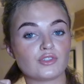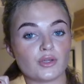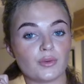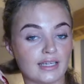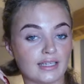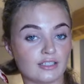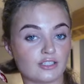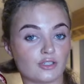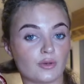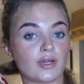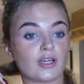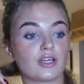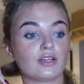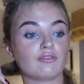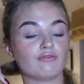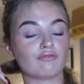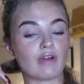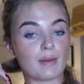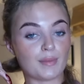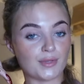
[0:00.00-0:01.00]
so it
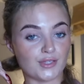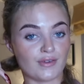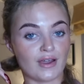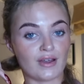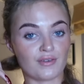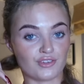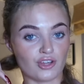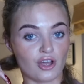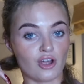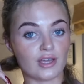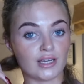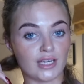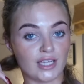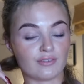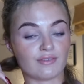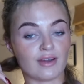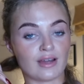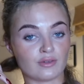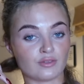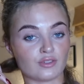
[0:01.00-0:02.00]
wraps around tightly
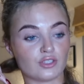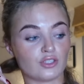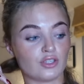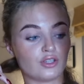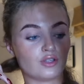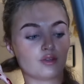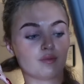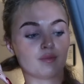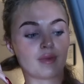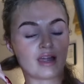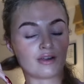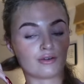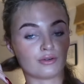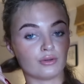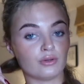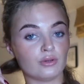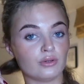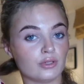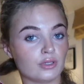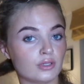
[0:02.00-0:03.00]
around the
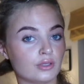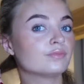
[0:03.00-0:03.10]
barrel.